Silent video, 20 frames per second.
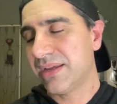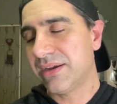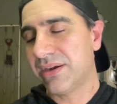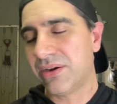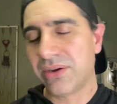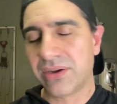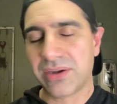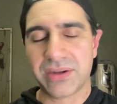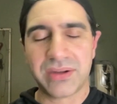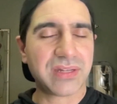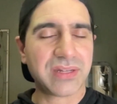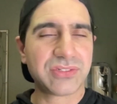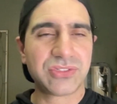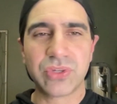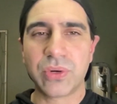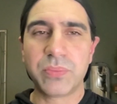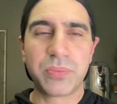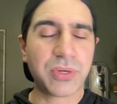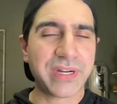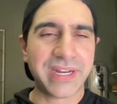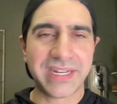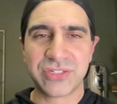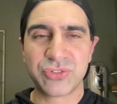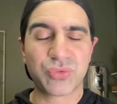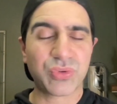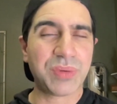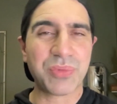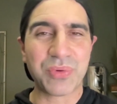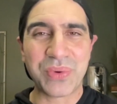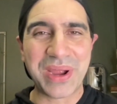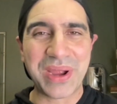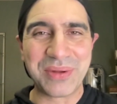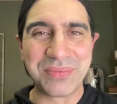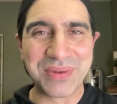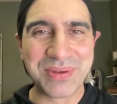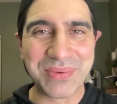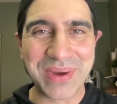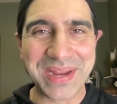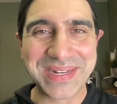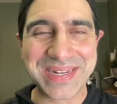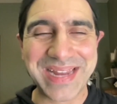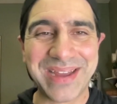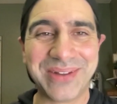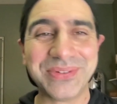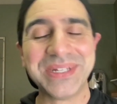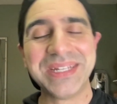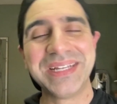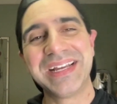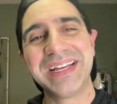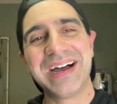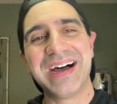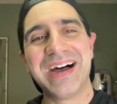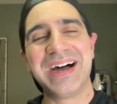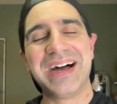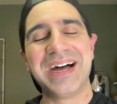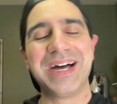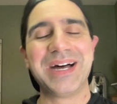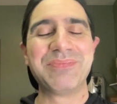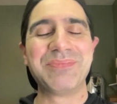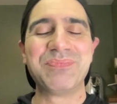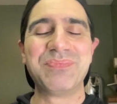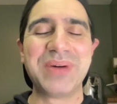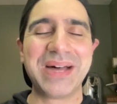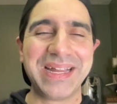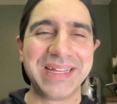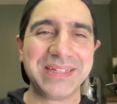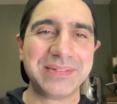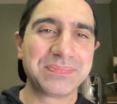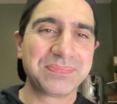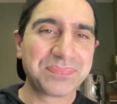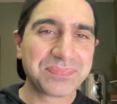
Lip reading: Oh, don't put ice cream around me right now. But